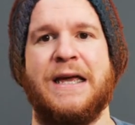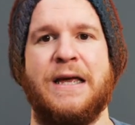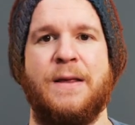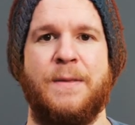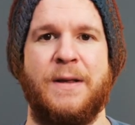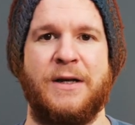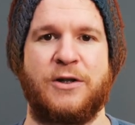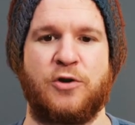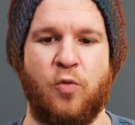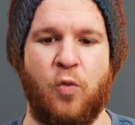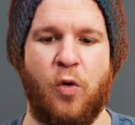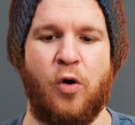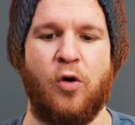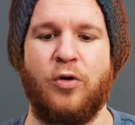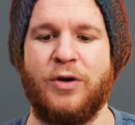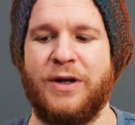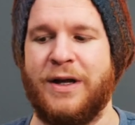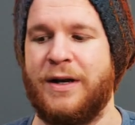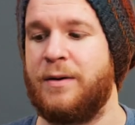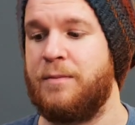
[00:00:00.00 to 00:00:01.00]
in this
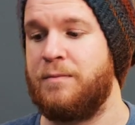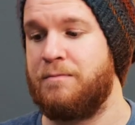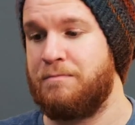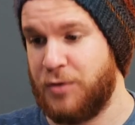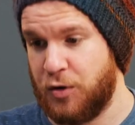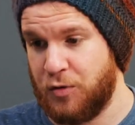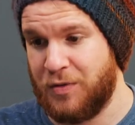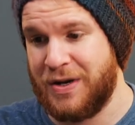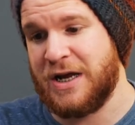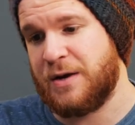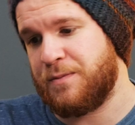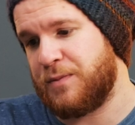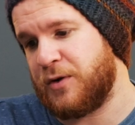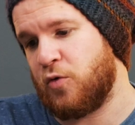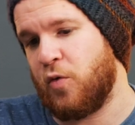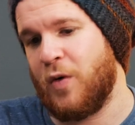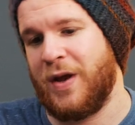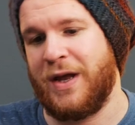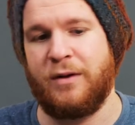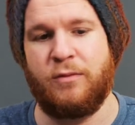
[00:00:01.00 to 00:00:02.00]
world and unique
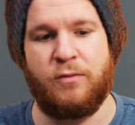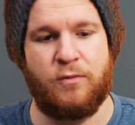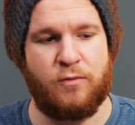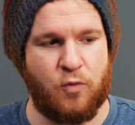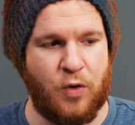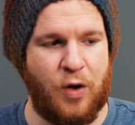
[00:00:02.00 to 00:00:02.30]
between,